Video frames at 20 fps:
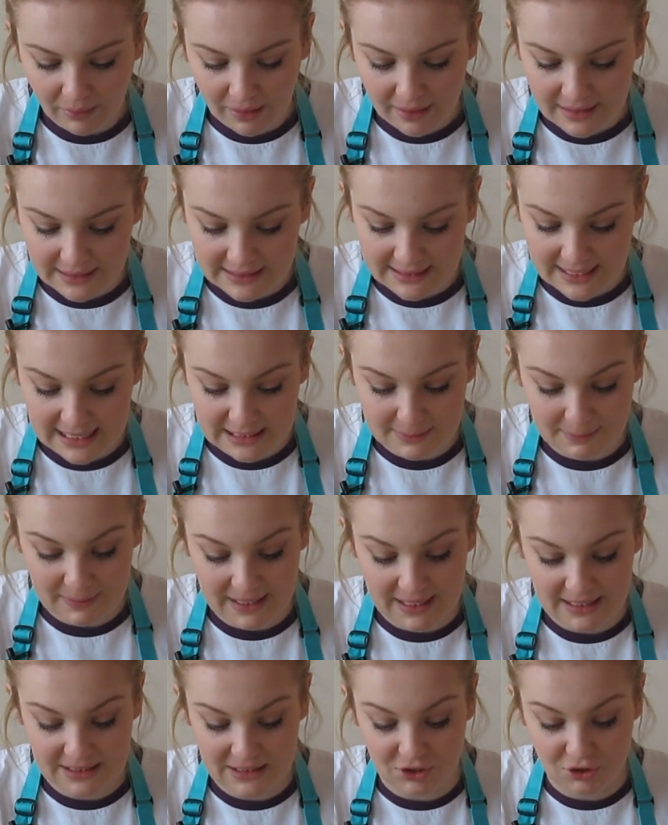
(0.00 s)
This next
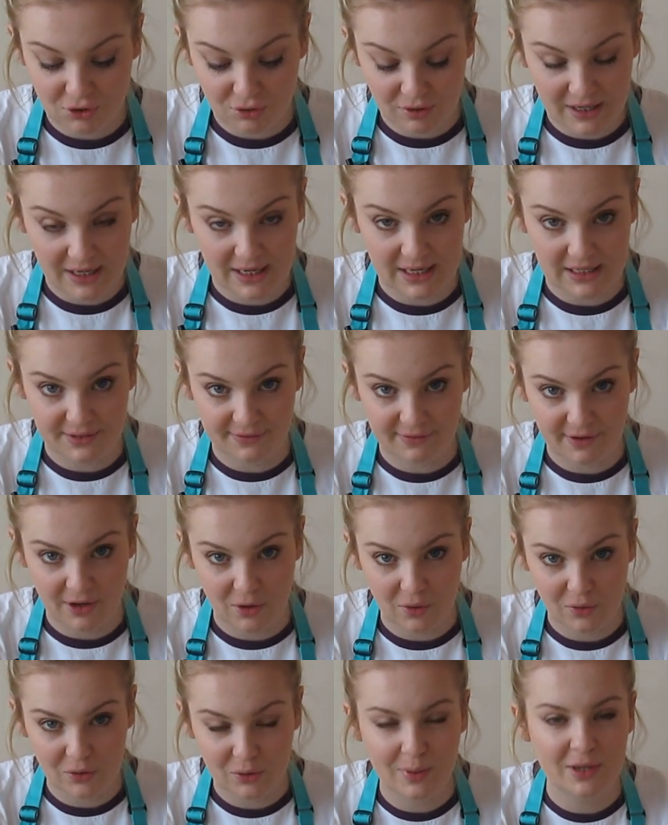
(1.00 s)
bit is the trickiest
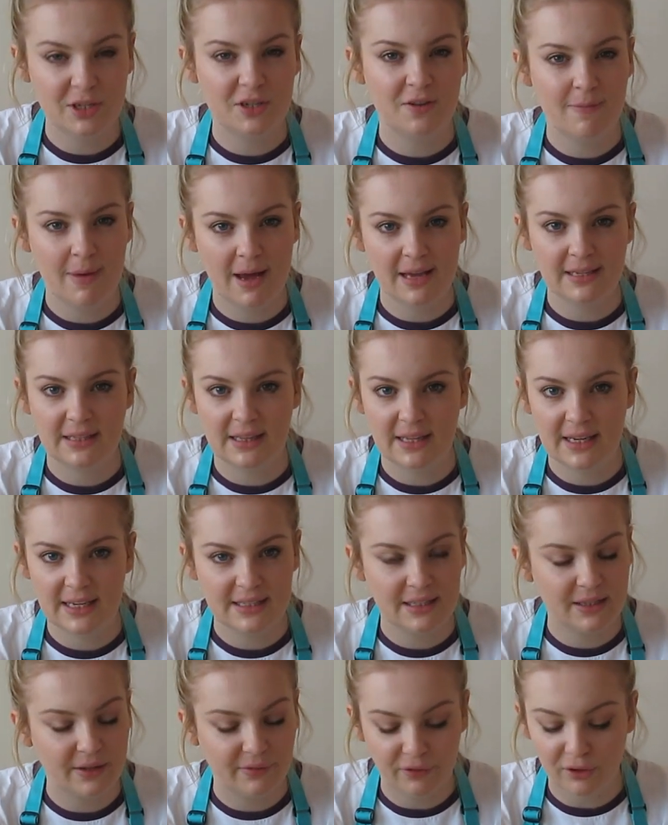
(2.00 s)
fold. Once you've mastered
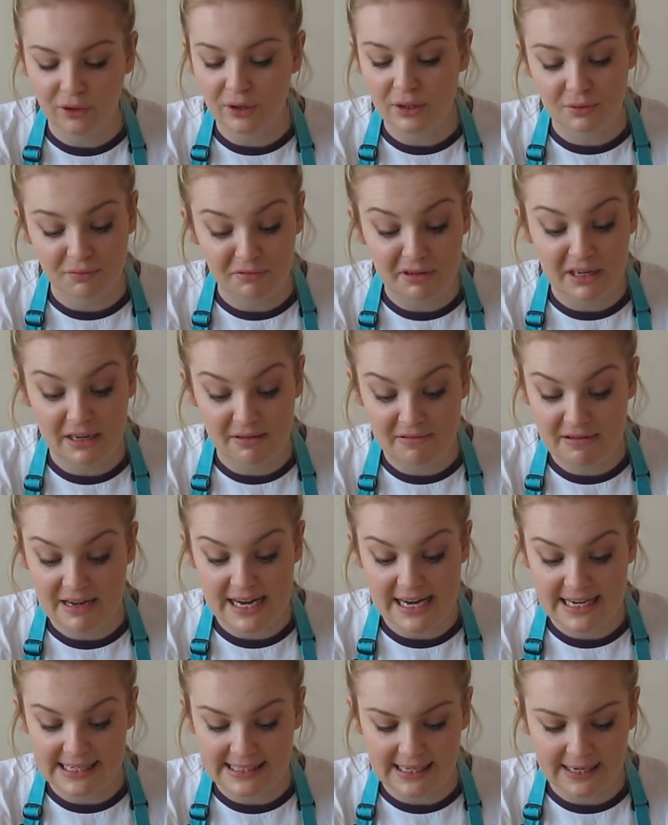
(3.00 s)
this, the fold is really,
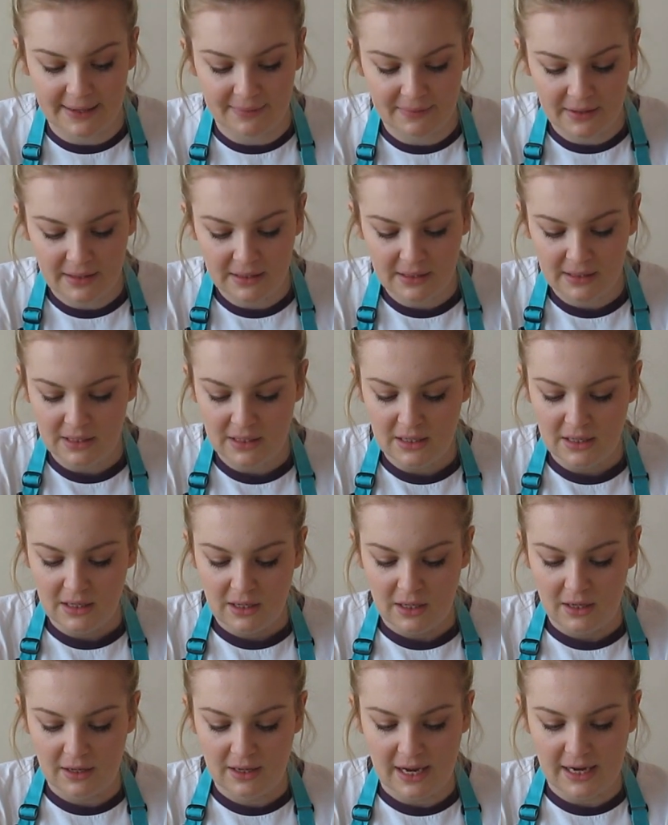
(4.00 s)
really easy.
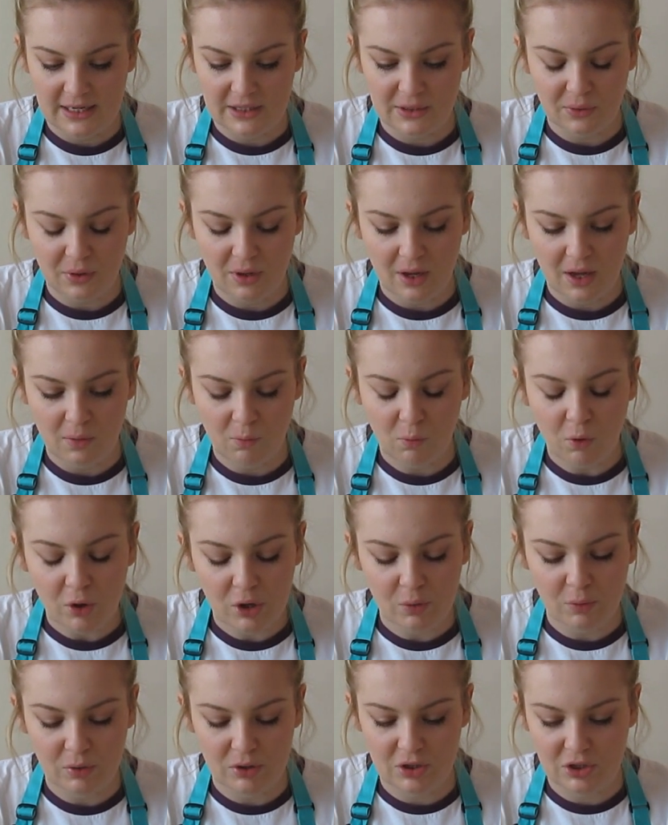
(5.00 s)
Okay, so what
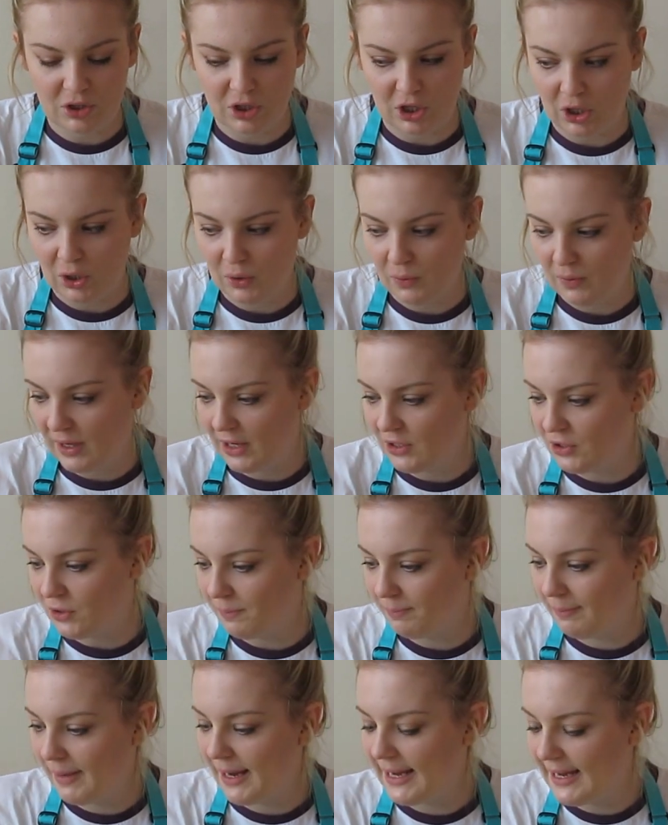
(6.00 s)
you want to do is you're
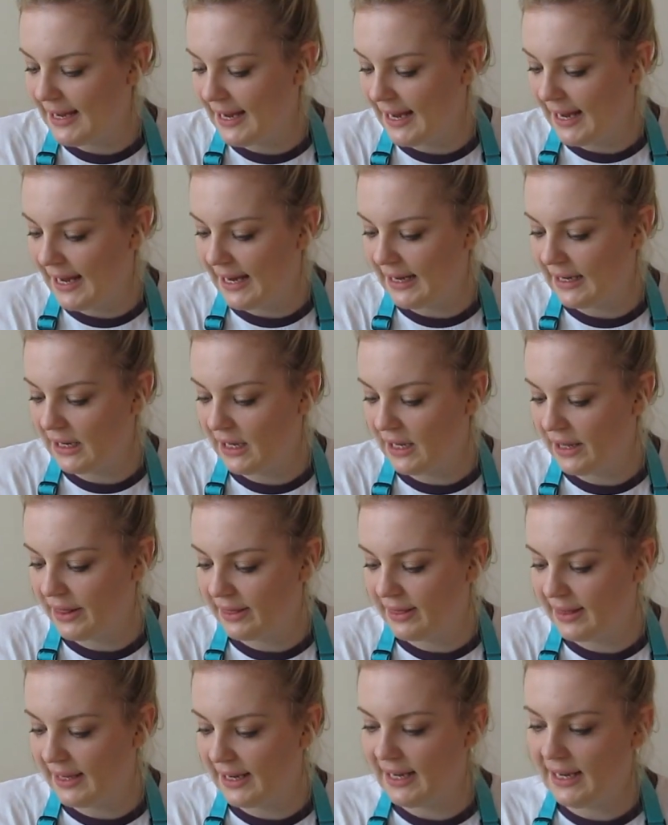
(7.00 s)
making
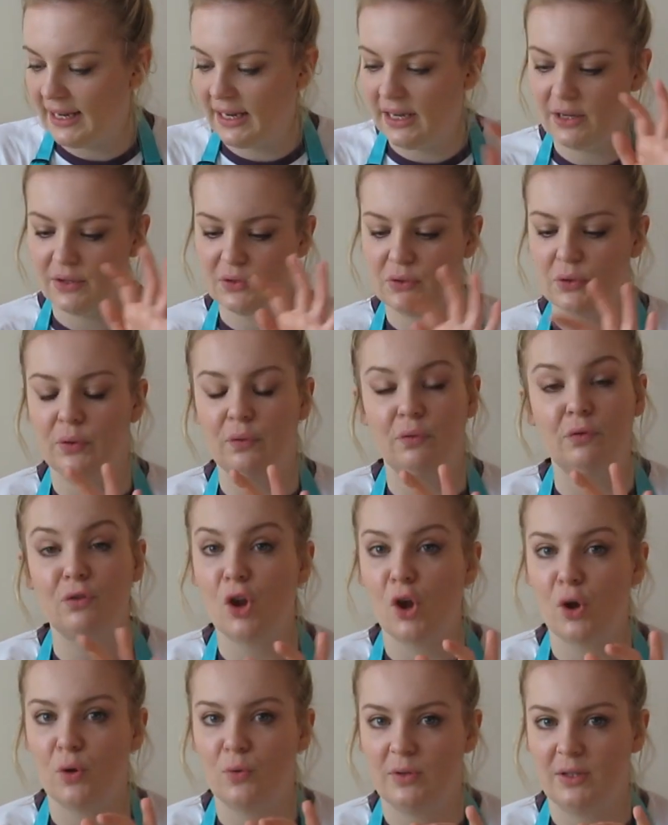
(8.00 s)
the sort of
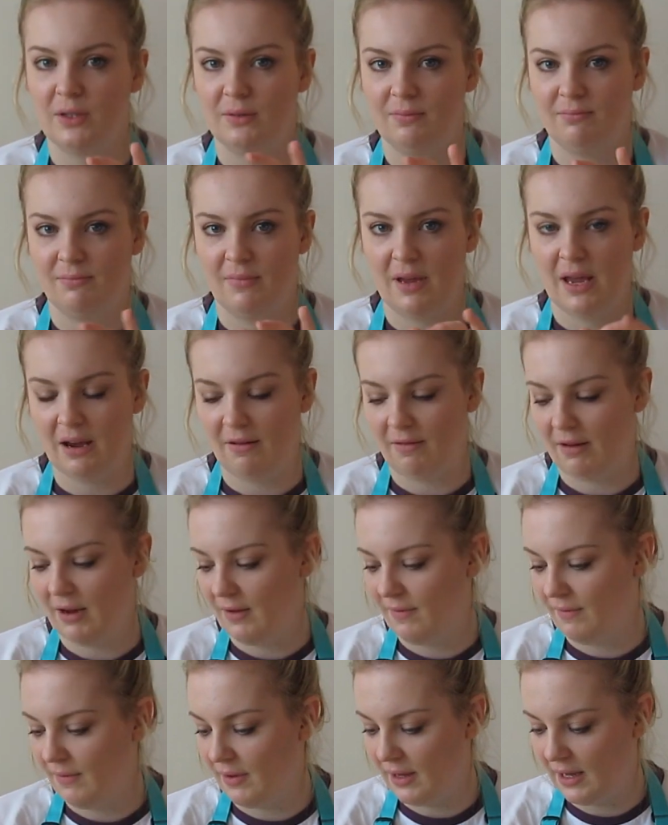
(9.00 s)
nose
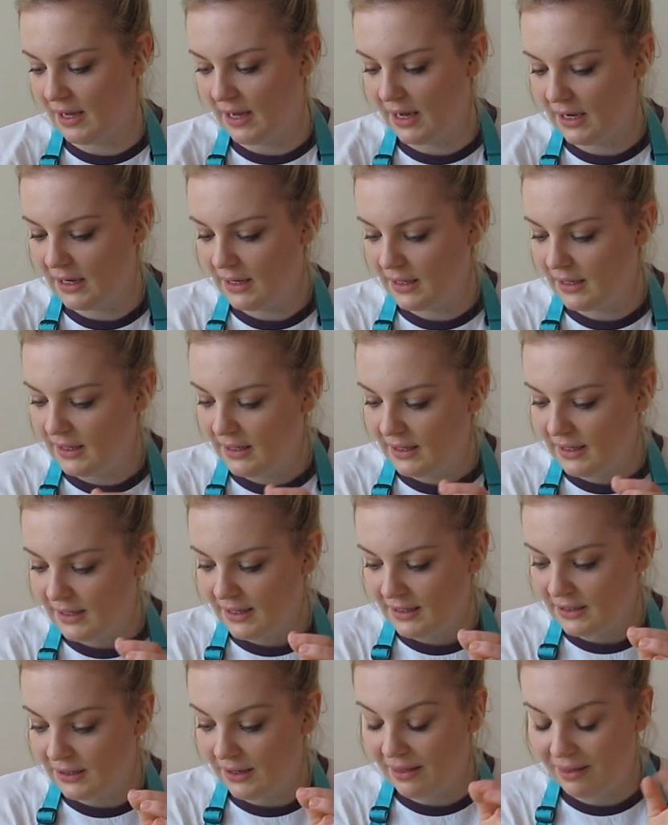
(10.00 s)
area, okay?
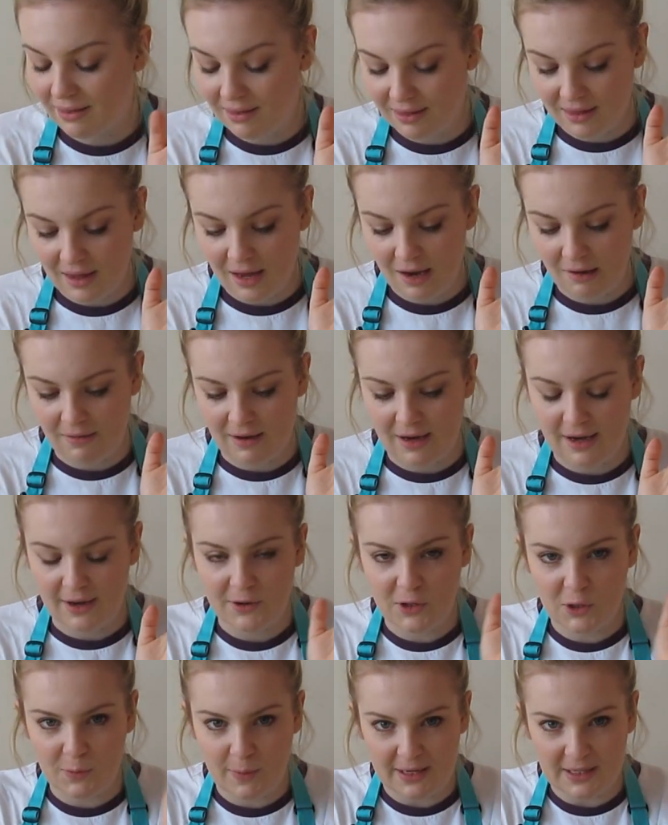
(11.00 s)
So in theory,
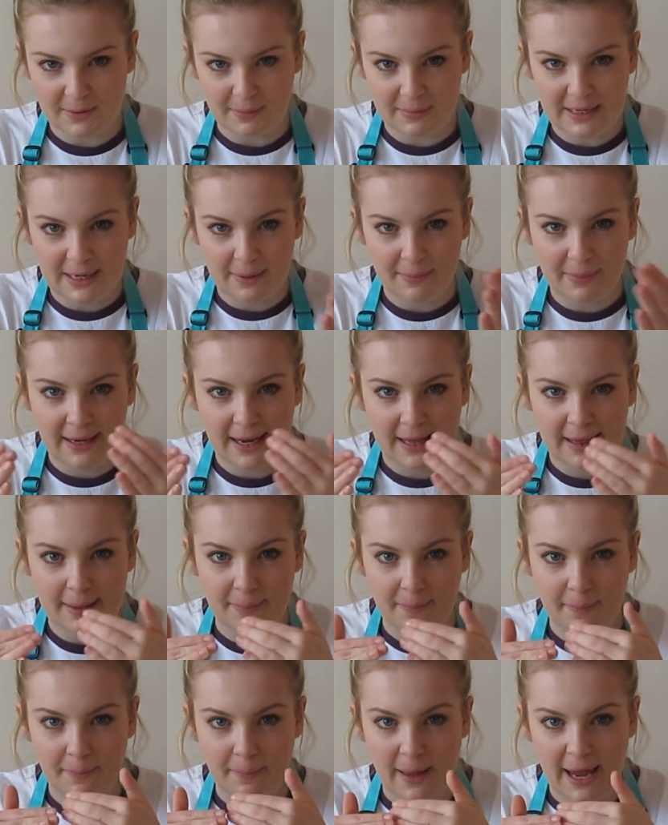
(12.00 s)
you should be able to manipulate the
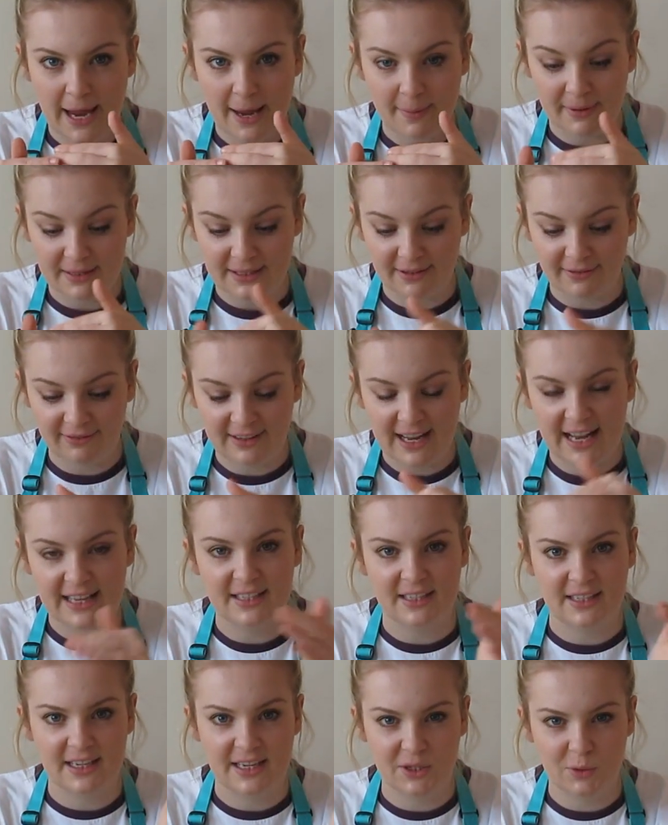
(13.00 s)
paper to
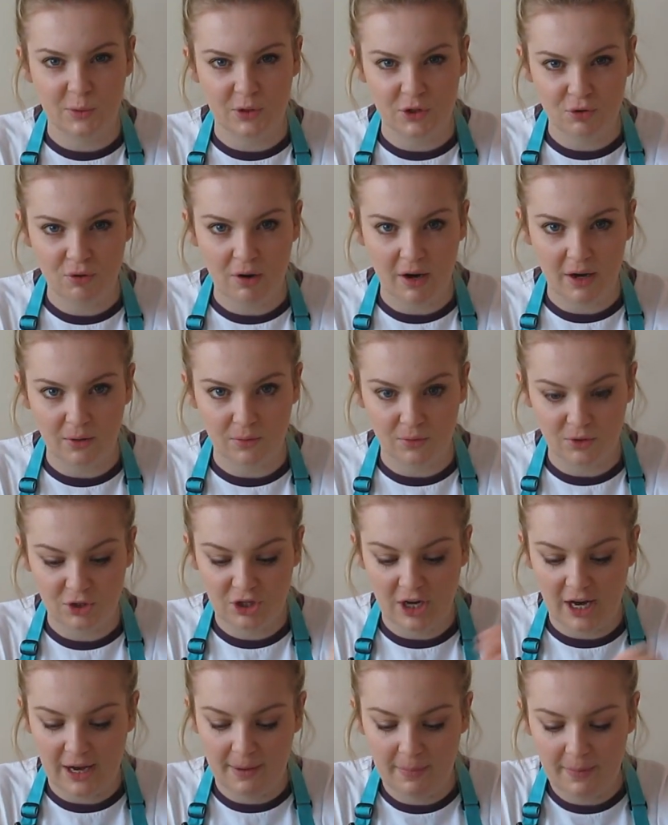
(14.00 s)
flatten it into a triangle
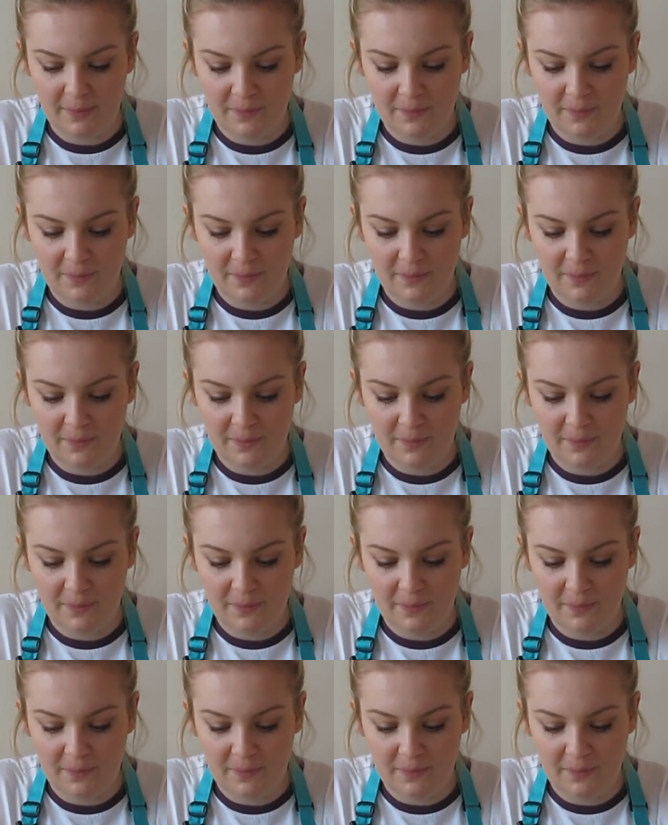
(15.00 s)
shape.